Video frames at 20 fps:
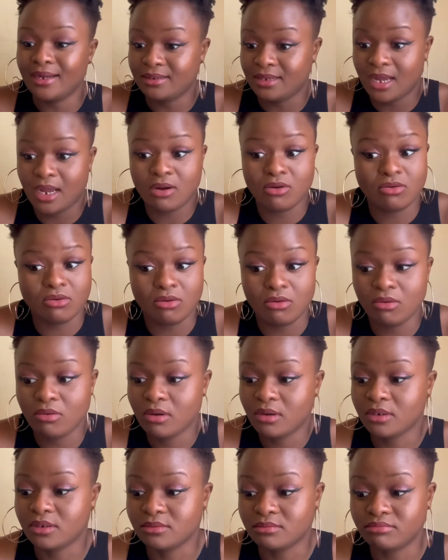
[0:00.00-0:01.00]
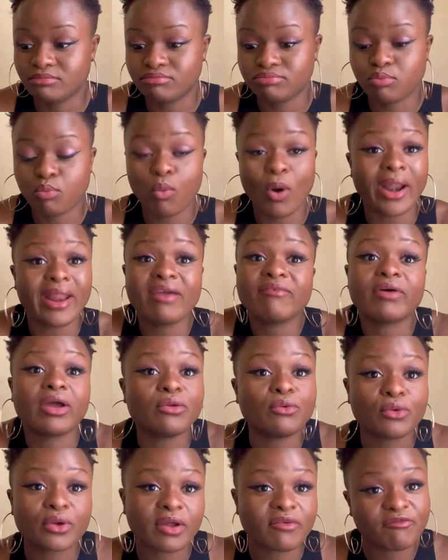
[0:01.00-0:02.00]
I don't know, whatever
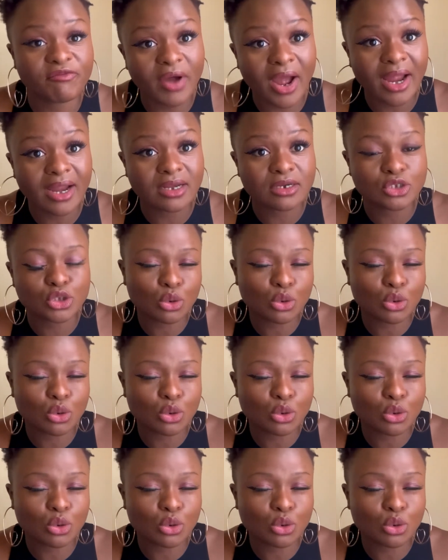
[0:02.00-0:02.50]
you can find